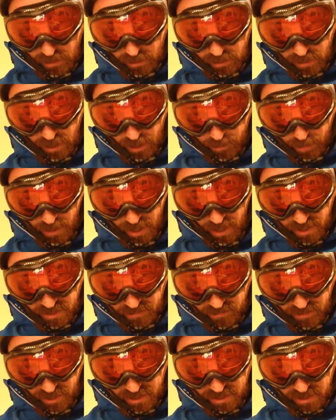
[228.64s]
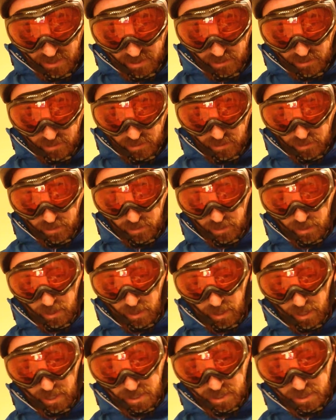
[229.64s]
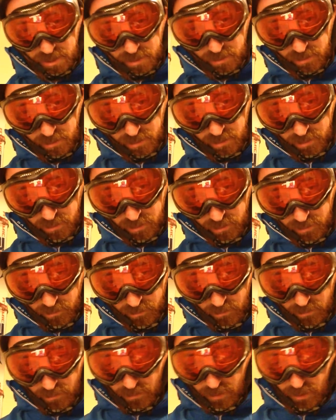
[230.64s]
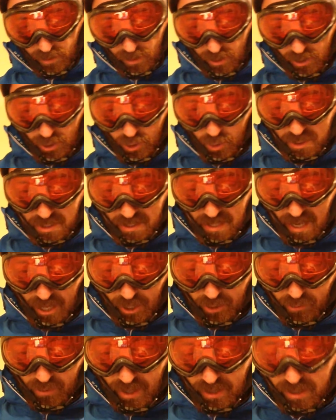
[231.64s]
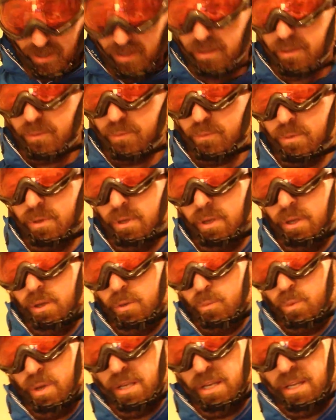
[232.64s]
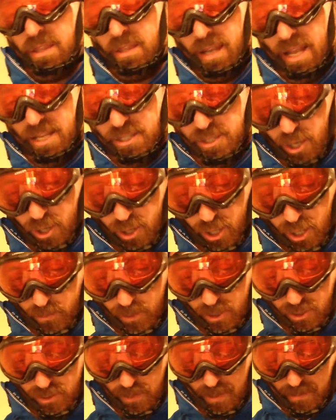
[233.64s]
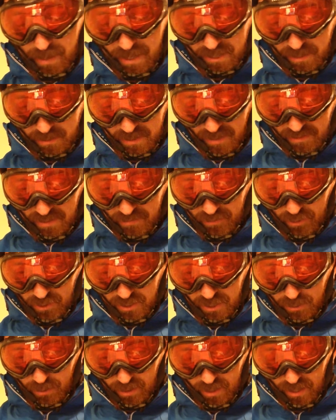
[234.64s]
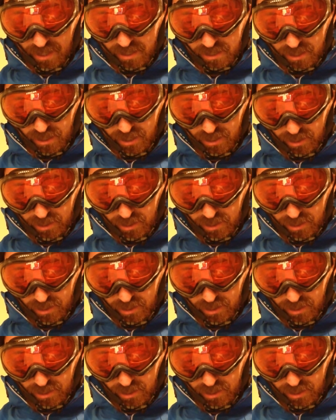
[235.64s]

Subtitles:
Now, part of this is using that grid. When you did the last lot of homework, some people seem to have difficulty with that.